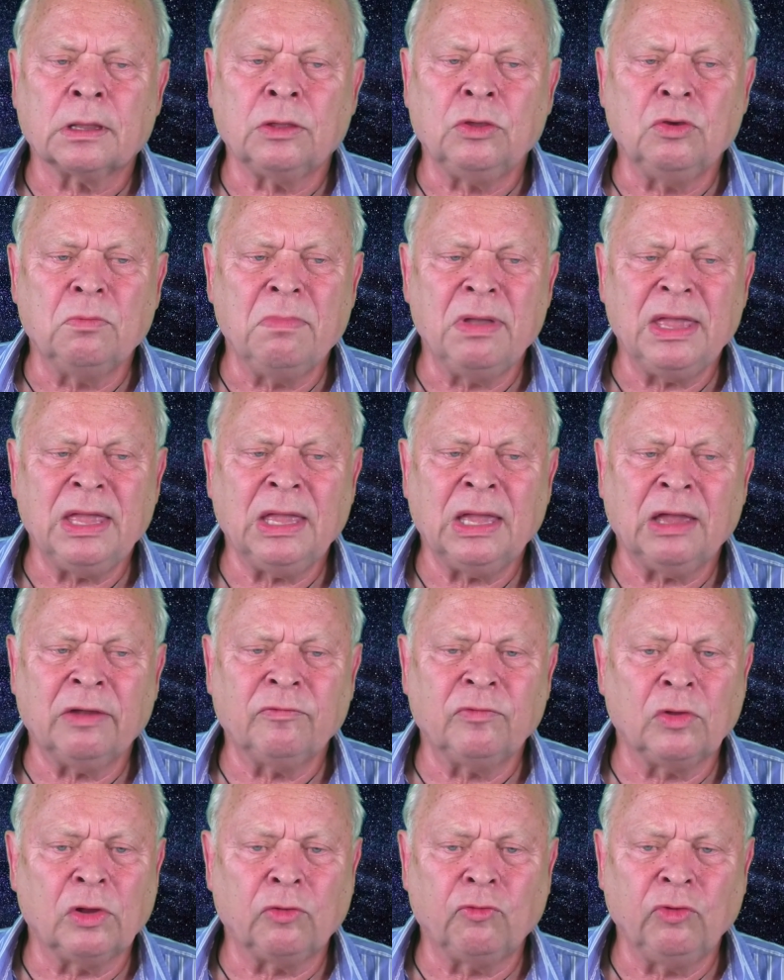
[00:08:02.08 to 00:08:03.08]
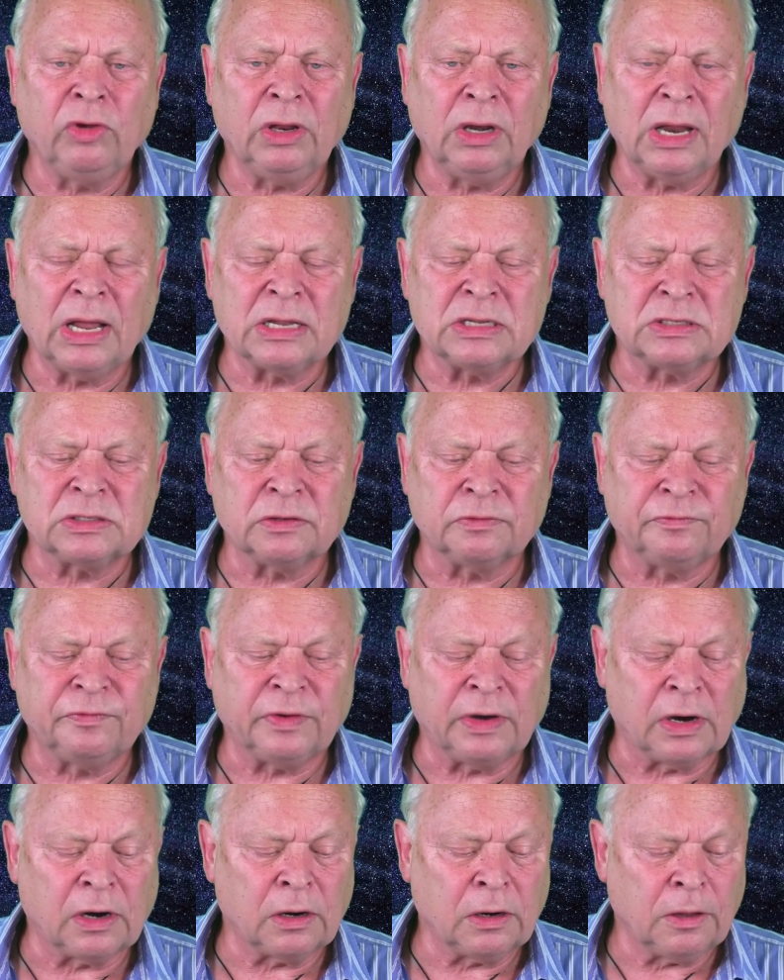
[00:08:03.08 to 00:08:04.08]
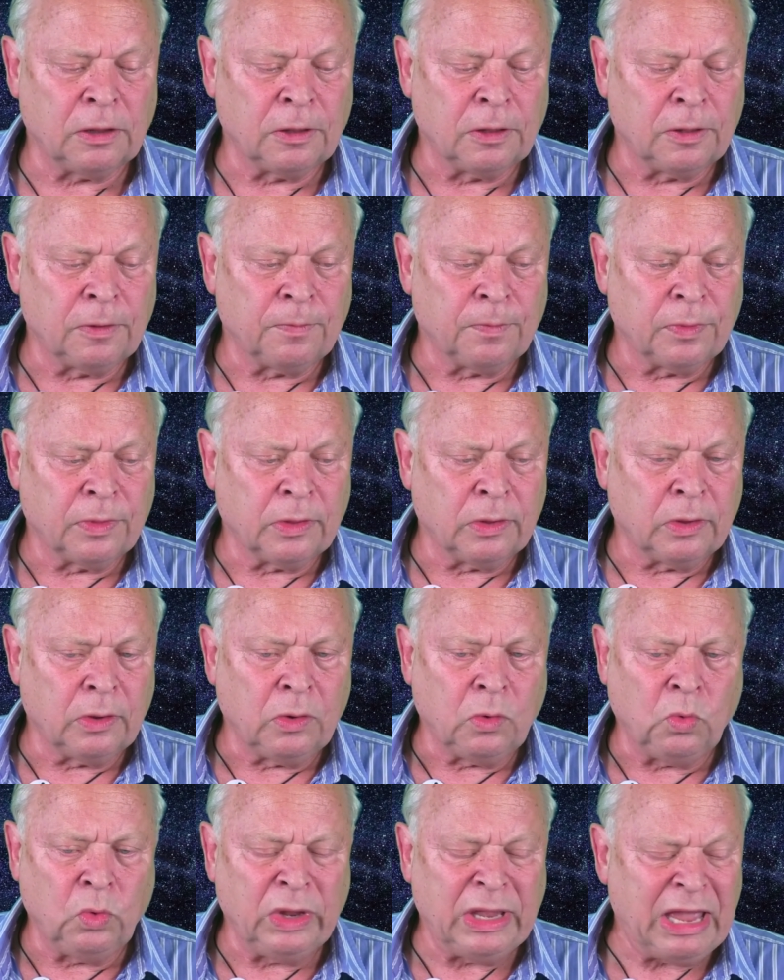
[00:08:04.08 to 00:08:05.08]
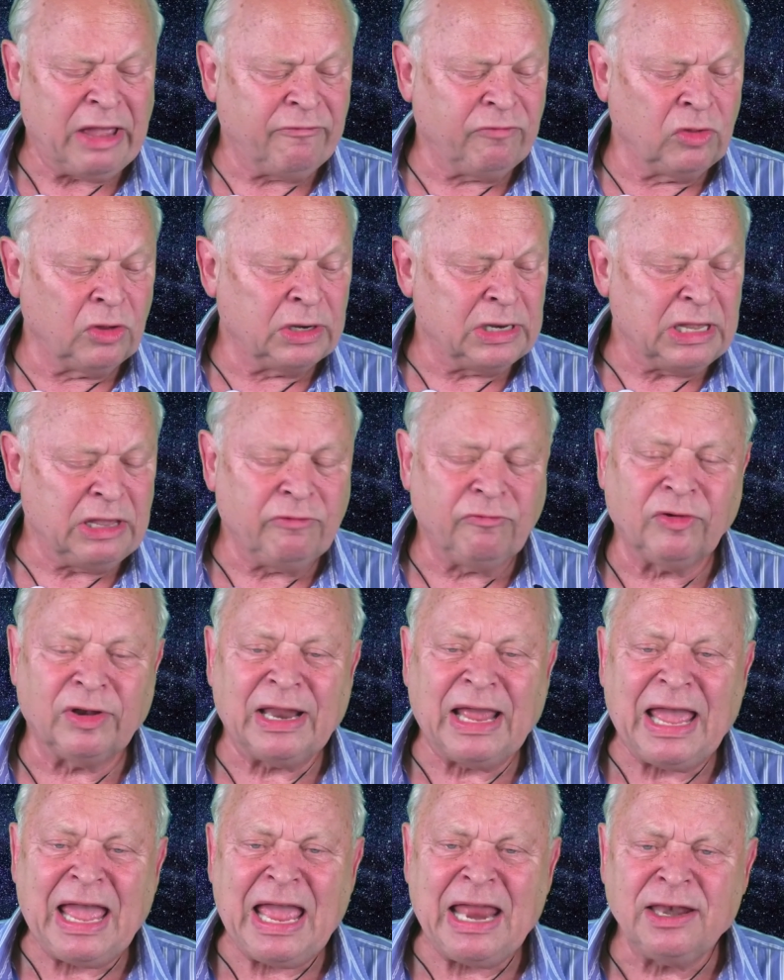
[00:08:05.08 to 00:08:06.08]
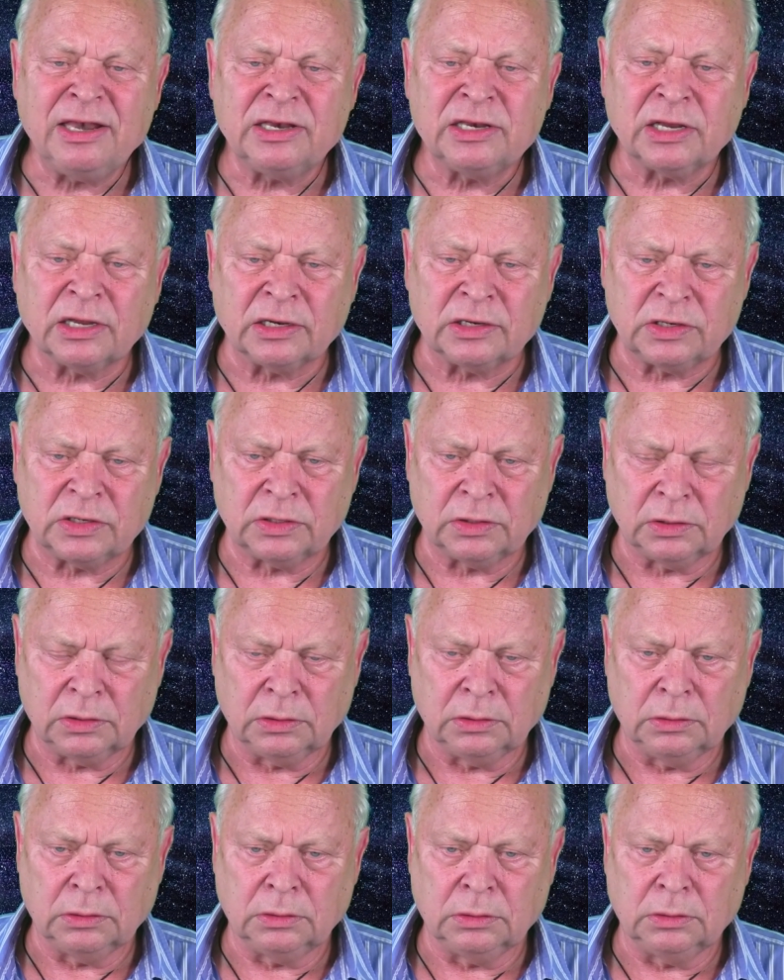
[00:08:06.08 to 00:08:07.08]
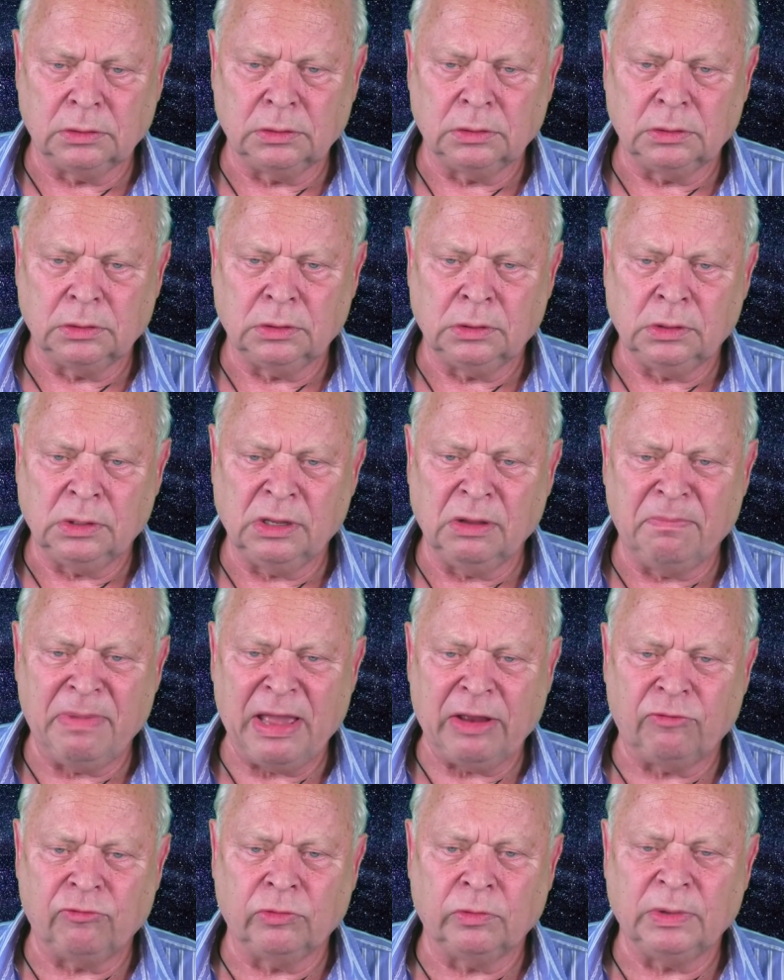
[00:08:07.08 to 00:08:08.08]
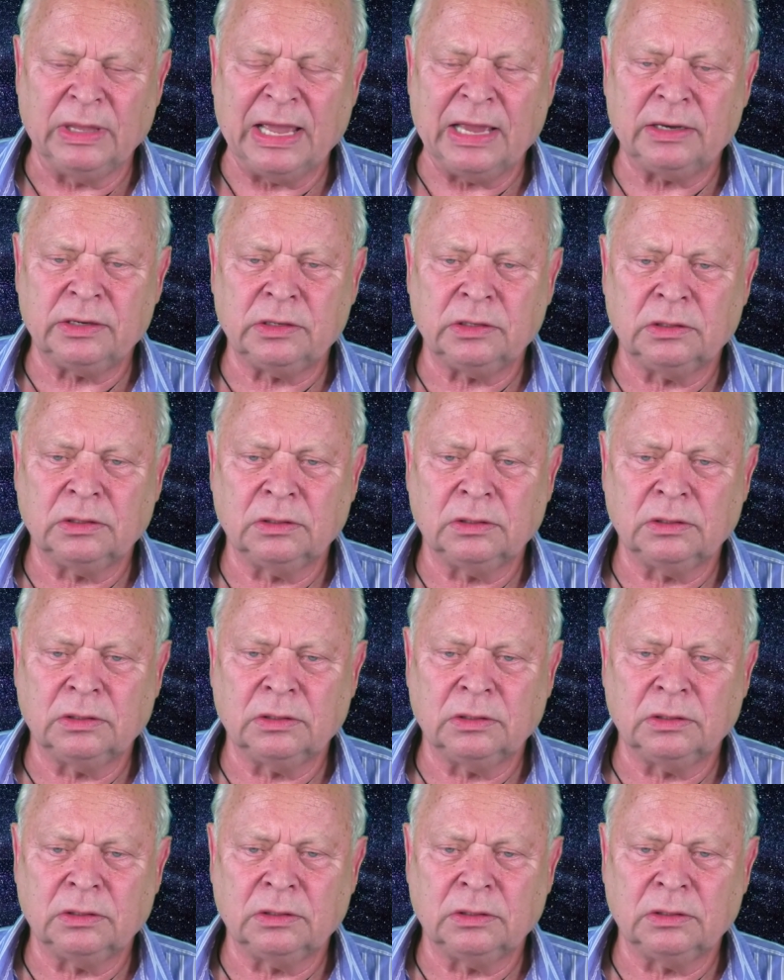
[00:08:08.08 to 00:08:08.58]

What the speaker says: you may have not realized so far, we have not even entered the bedroom yet.